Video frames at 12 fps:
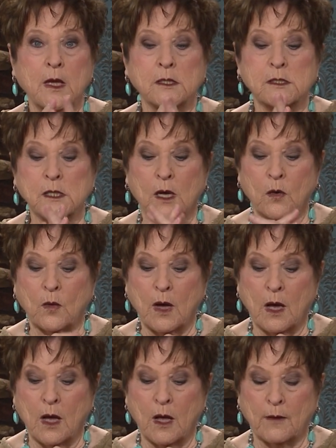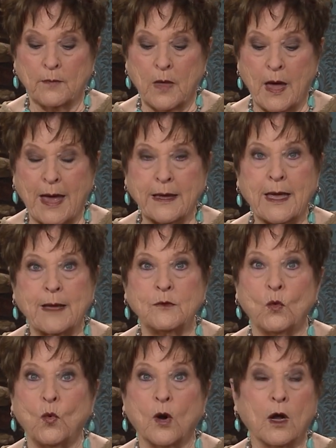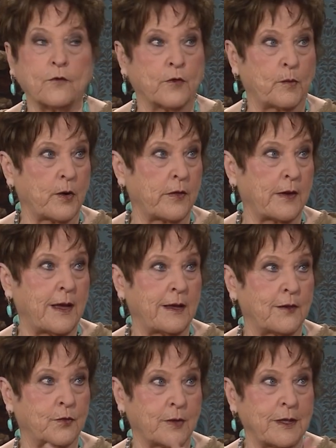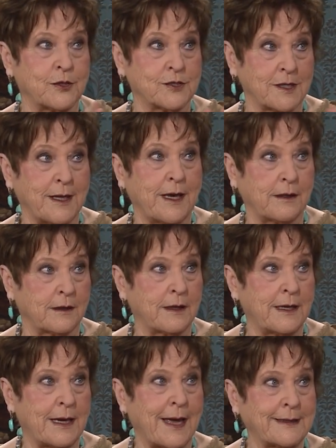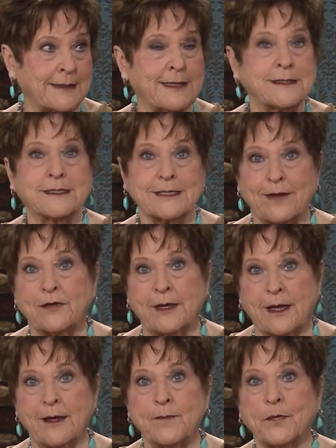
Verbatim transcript: So um, I came to work for Brother Hagin three years later in nineteen seventy,